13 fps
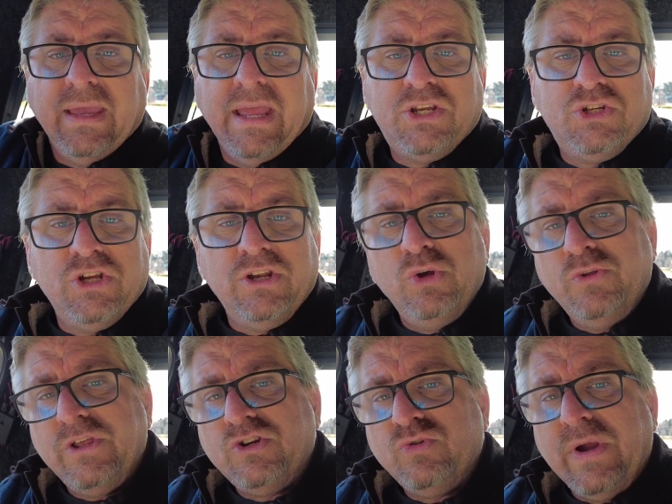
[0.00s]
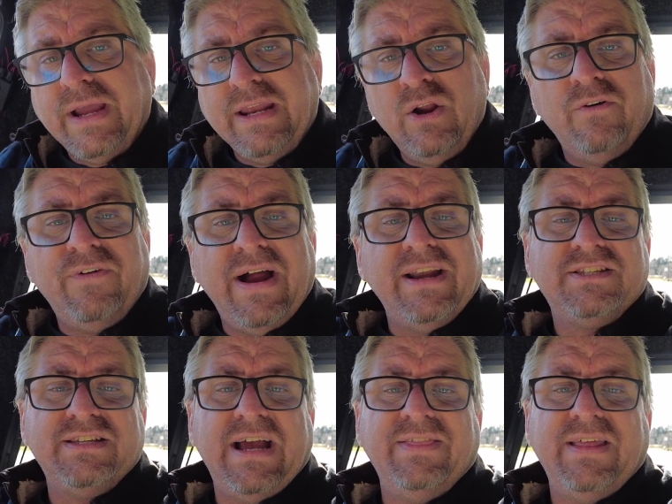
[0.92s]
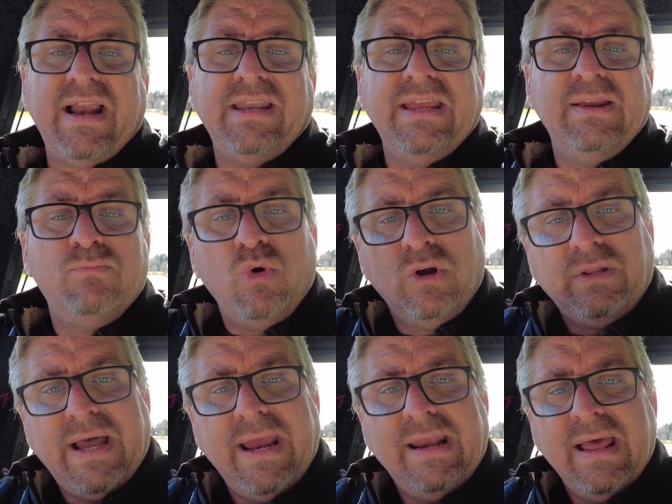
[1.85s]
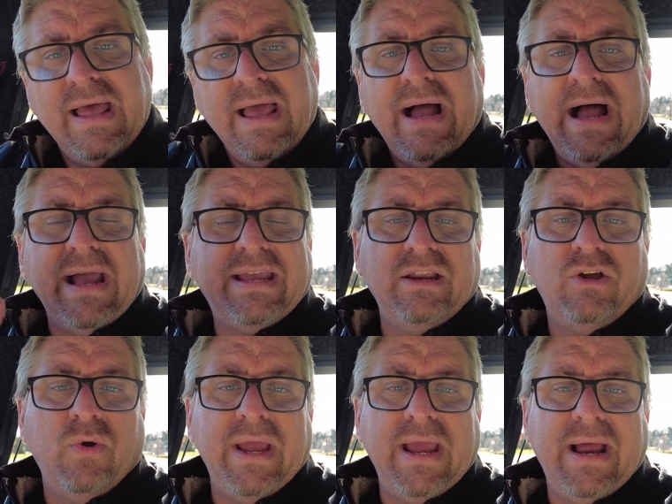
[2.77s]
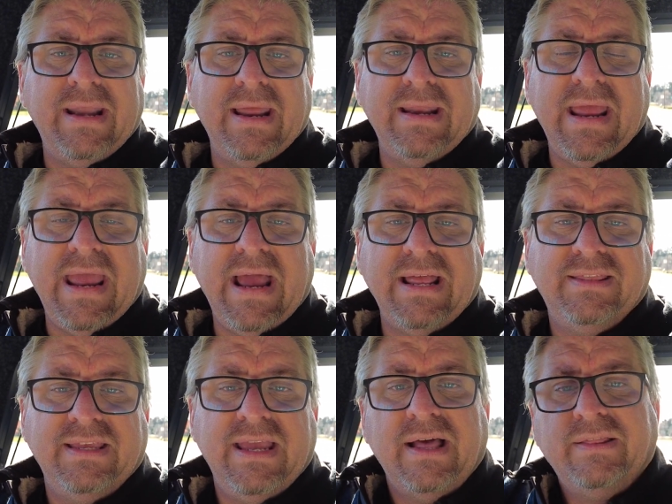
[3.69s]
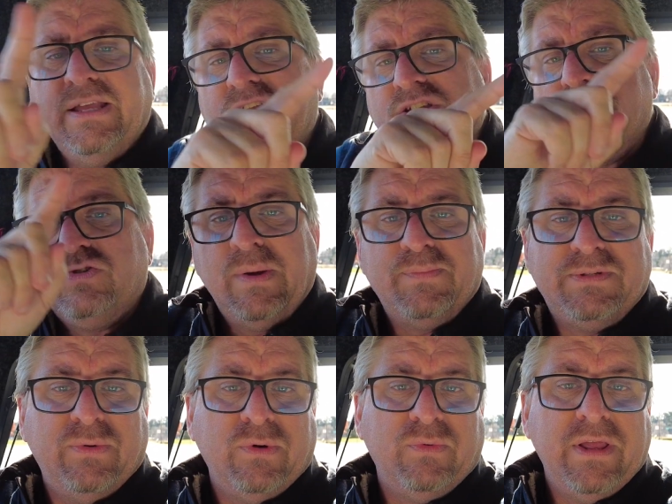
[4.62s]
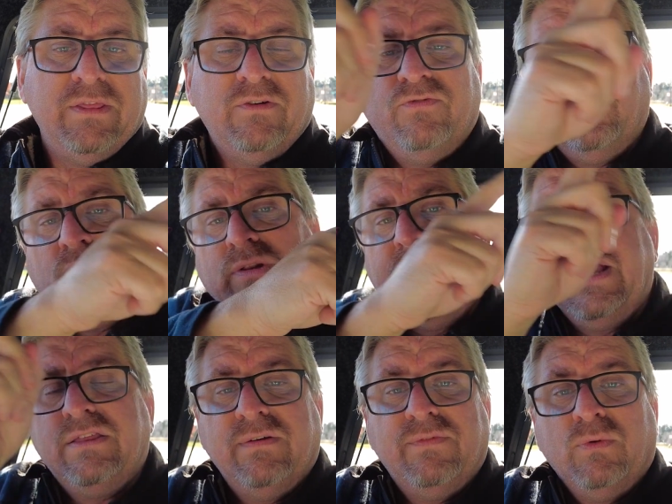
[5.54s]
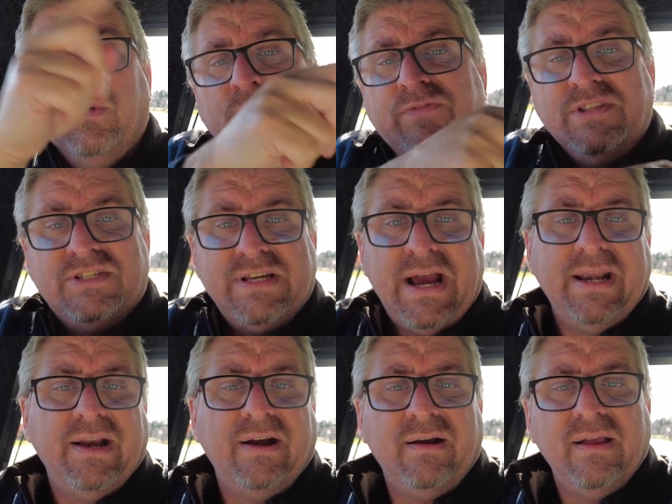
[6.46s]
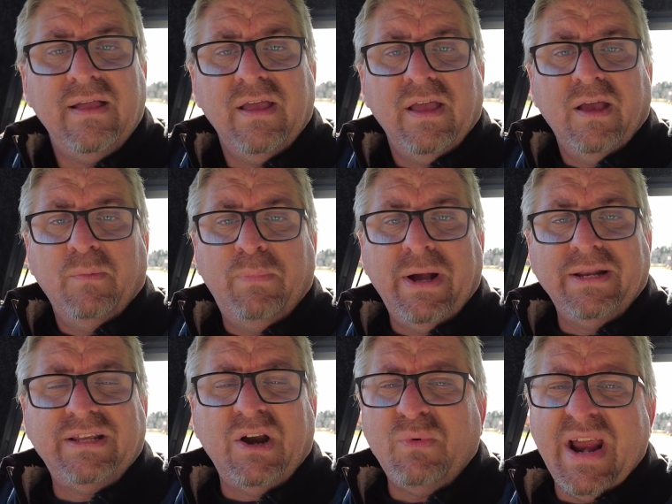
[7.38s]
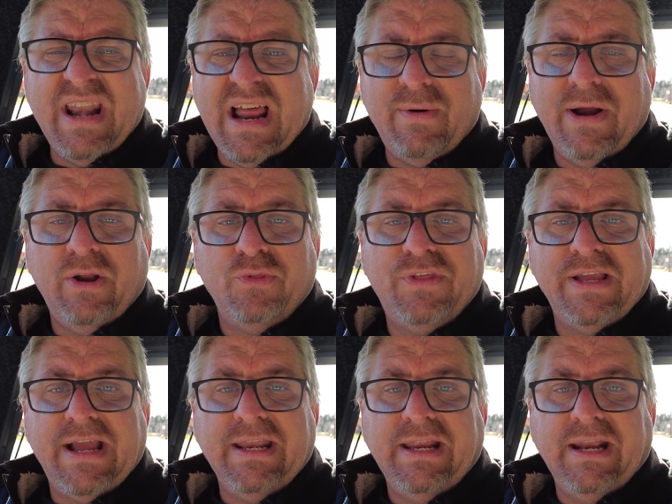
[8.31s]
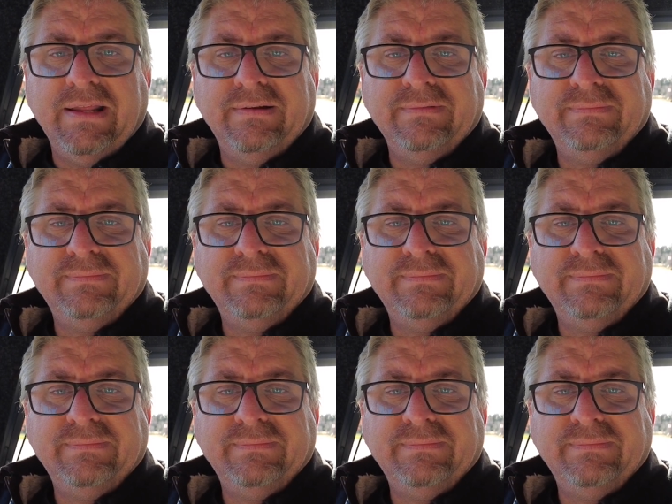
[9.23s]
it should do the trick. Now if I decide that I need more light, I can go ahead and add the LED strips that would run the full length of the roof inside here, but right now I don't think I need it.